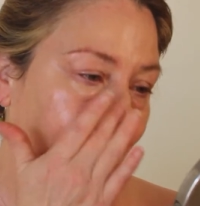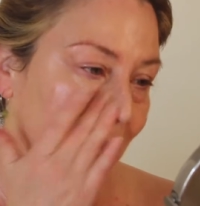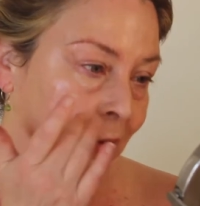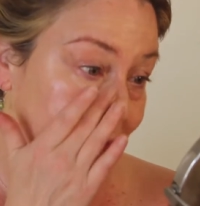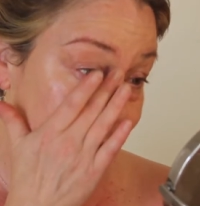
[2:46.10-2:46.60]

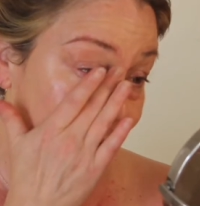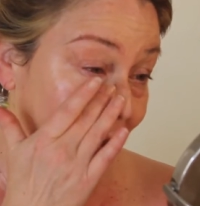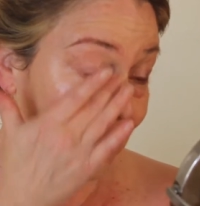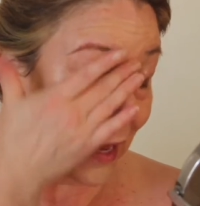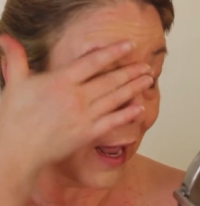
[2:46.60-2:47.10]
get this
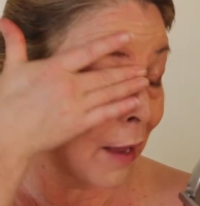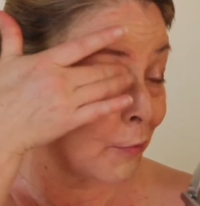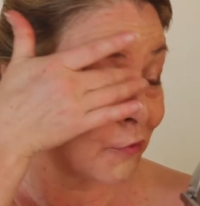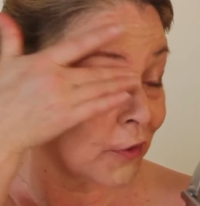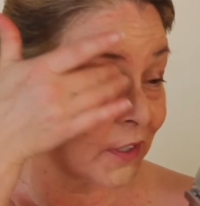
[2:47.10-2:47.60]
on. I
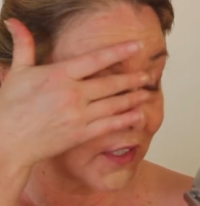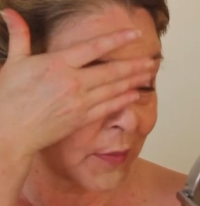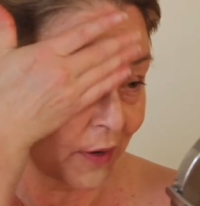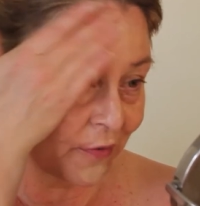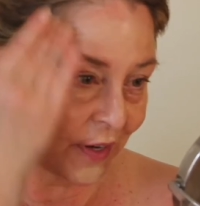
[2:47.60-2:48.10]
prefer to
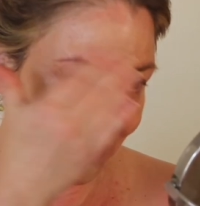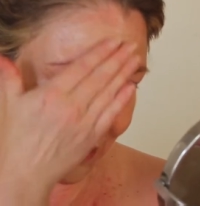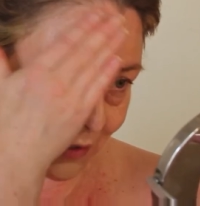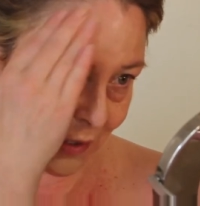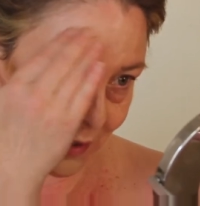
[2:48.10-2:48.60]
use my
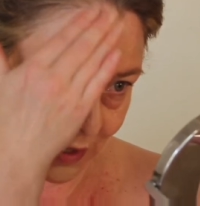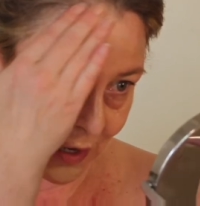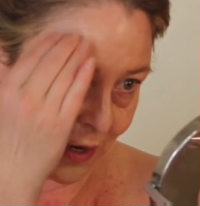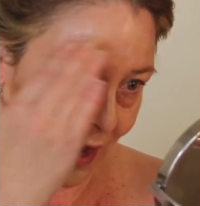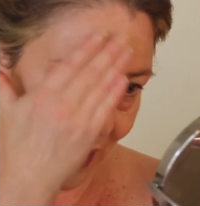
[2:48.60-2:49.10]
fingers,
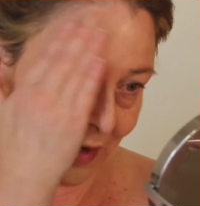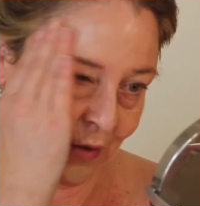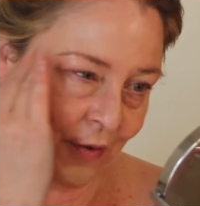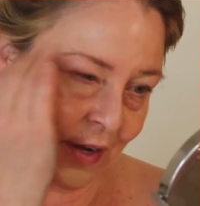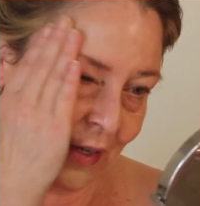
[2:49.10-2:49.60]
and
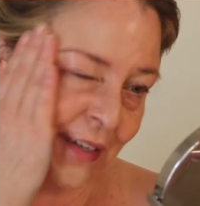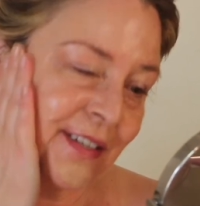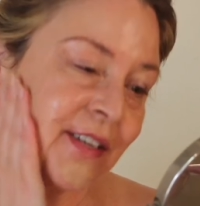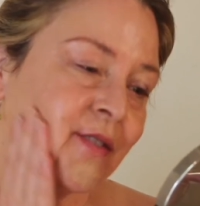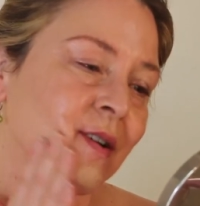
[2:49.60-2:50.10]
if I
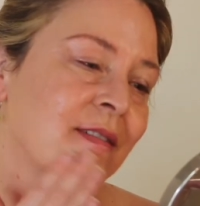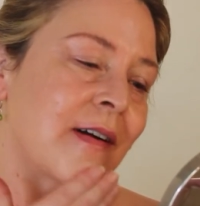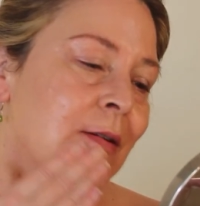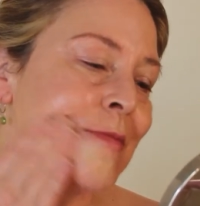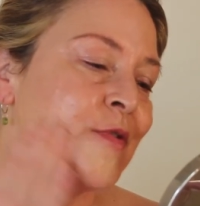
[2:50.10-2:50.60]
need to, I'll
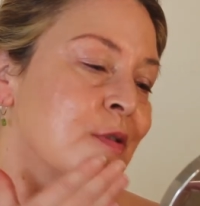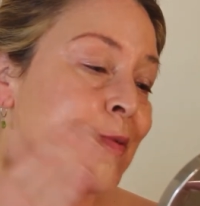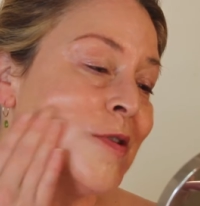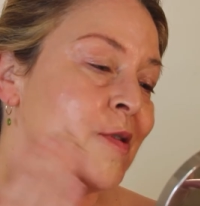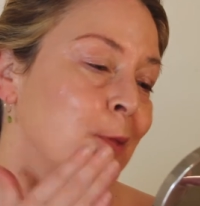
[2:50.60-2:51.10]
go in with the
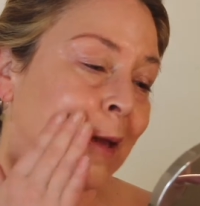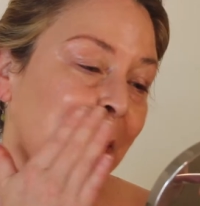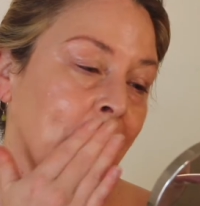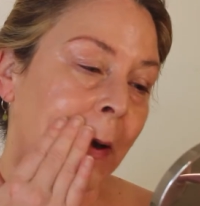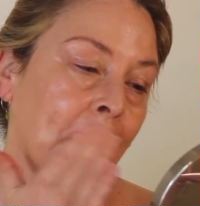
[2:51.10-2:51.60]
Beauty
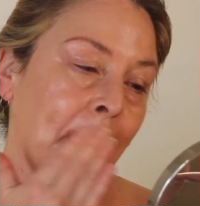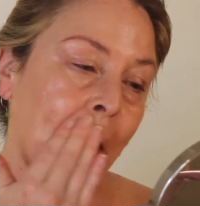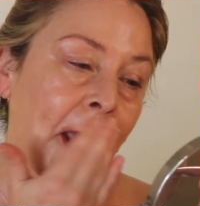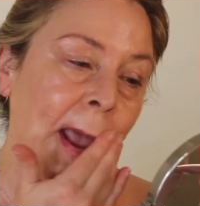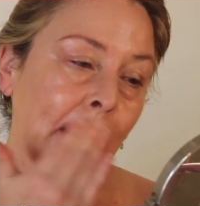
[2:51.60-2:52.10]
Blender
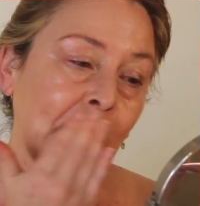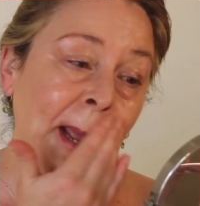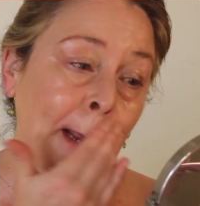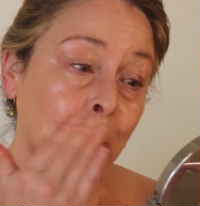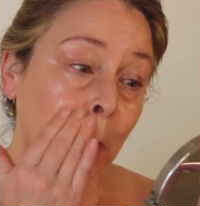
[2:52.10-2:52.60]
and
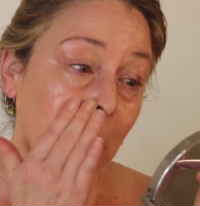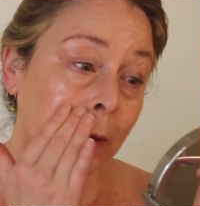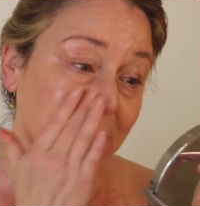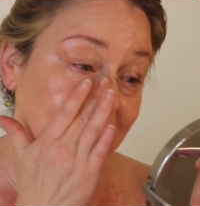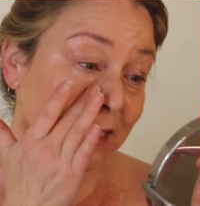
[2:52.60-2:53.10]
I am
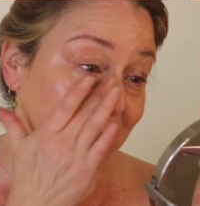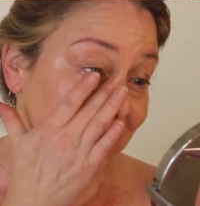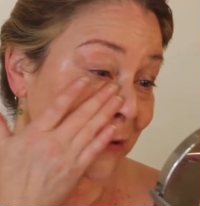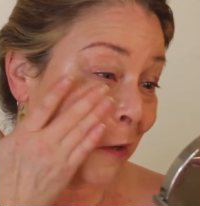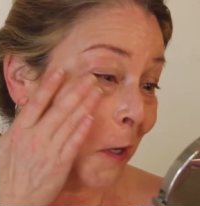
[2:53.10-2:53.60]
already
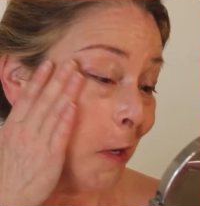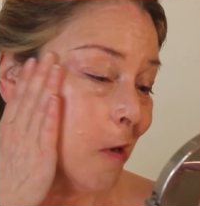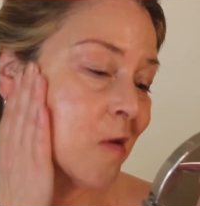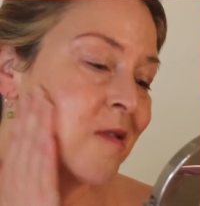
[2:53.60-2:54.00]
sunscreened.